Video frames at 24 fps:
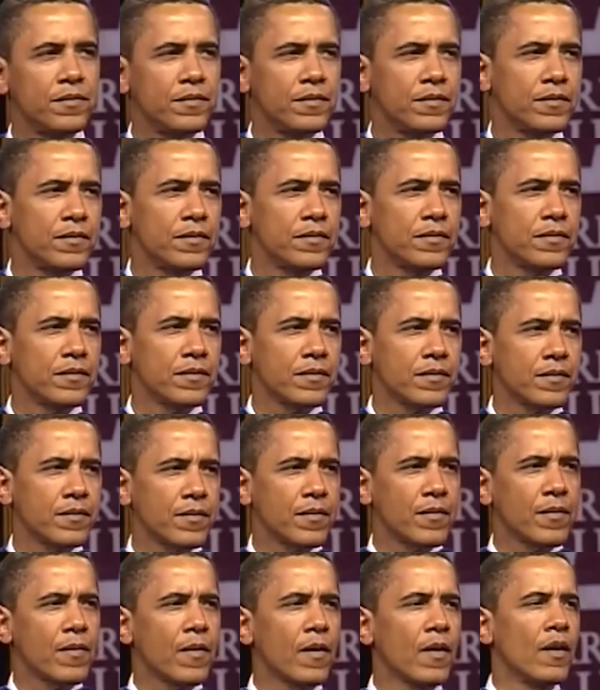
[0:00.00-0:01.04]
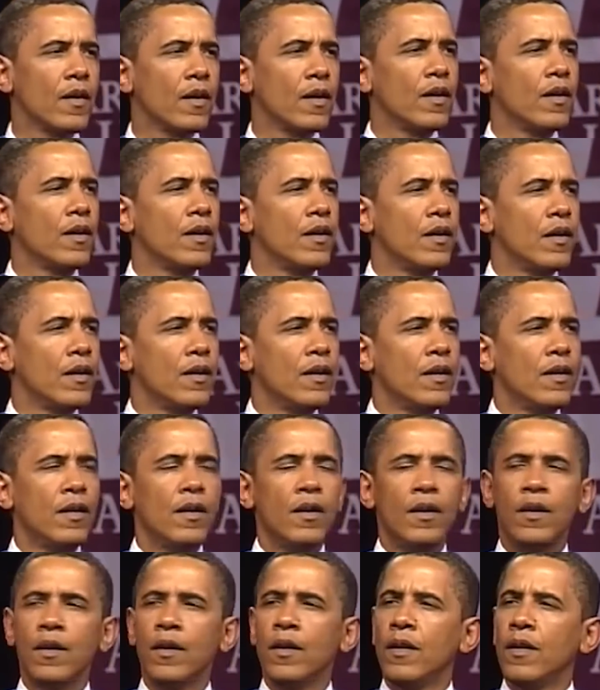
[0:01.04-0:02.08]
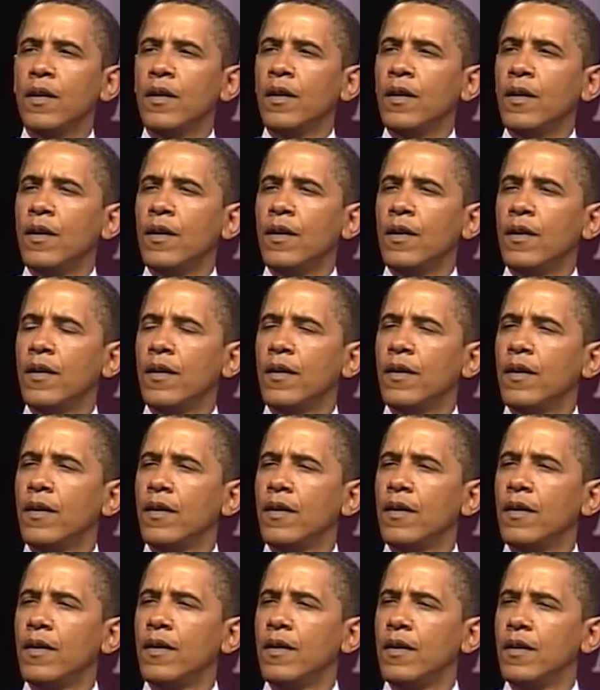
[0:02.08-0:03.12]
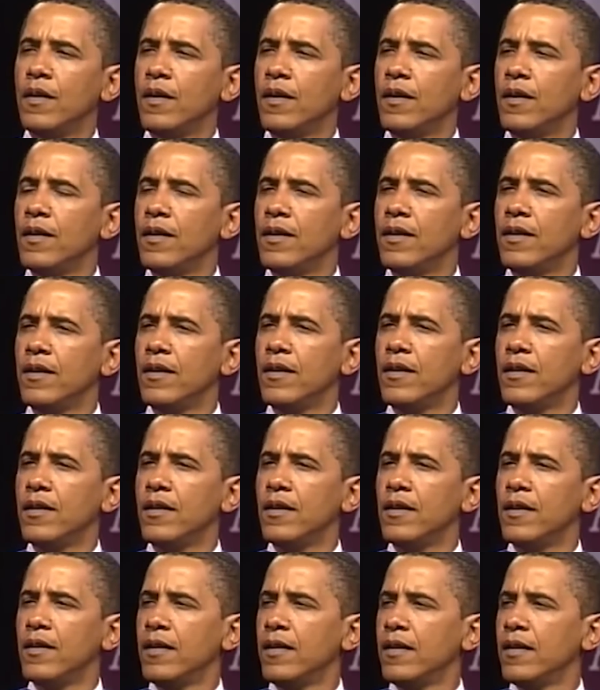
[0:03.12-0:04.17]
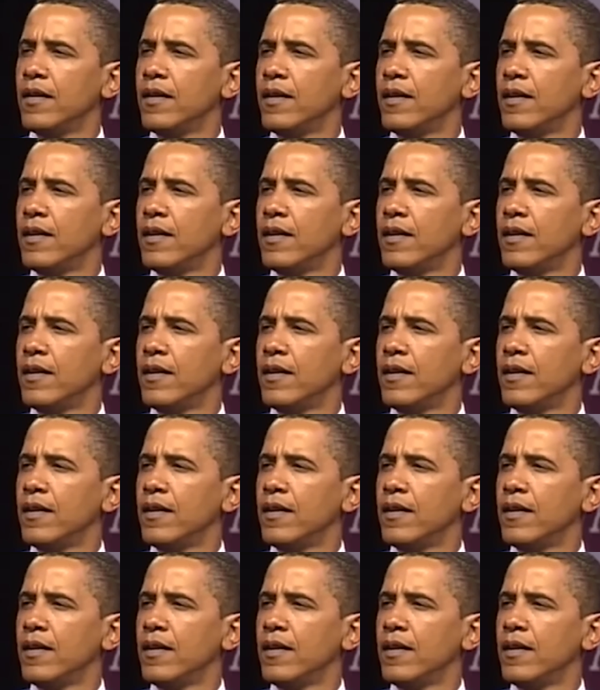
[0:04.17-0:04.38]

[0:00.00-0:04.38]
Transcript: [no speech]